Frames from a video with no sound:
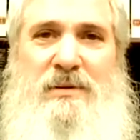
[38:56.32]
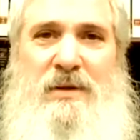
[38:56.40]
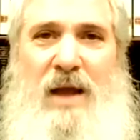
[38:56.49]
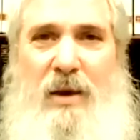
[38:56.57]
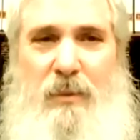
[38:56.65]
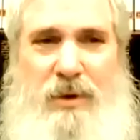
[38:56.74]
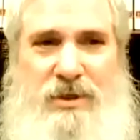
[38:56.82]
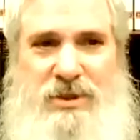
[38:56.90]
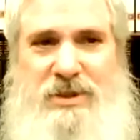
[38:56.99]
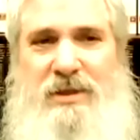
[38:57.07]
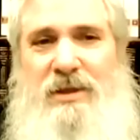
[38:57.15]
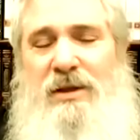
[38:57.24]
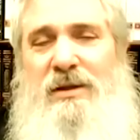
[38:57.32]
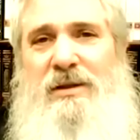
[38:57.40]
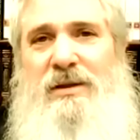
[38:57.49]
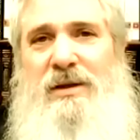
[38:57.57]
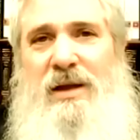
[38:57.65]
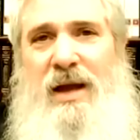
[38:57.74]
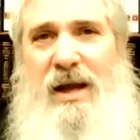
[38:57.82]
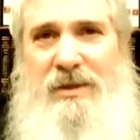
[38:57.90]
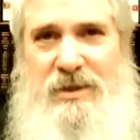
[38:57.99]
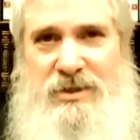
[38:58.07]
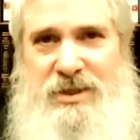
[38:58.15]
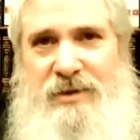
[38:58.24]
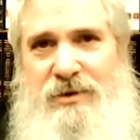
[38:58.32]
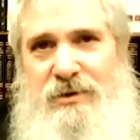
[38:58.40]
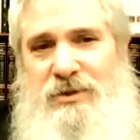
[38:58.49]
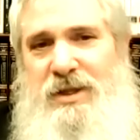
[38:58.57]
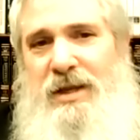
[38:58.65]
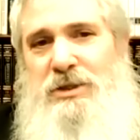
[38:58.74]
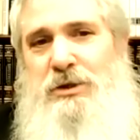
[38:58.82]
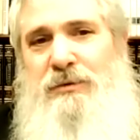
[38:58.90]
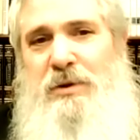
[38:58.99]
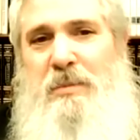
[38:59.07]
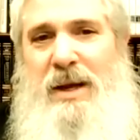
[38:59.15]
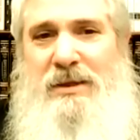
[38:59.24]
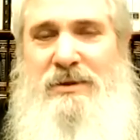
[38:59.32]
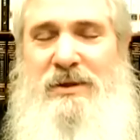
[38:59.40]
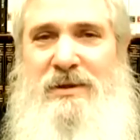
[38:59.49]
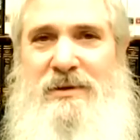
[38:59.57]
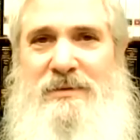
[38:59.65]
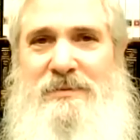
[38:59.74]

And we're still at the center stage of humanity.